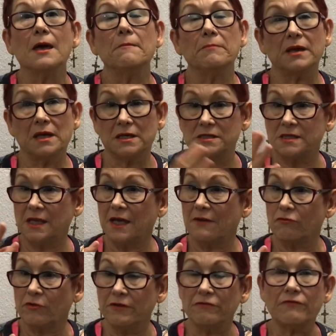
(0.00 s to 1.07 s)
because they
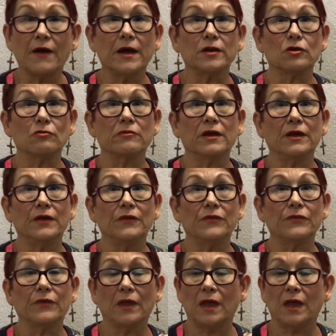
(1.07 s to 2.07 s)
have refineries